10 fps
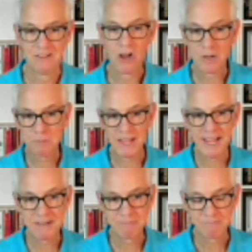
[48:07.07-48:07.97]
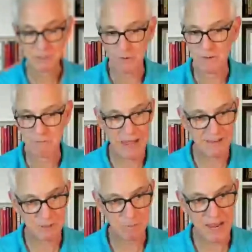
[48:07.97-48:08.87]
Long play, so
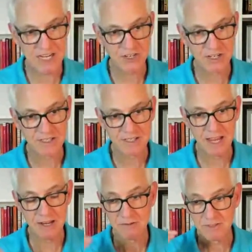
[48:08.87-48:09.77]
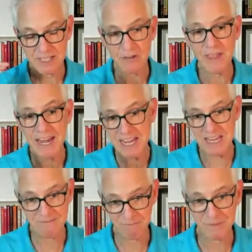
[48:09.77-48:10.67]
have some patience and sell that
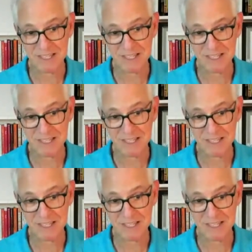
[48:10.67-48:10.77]
in.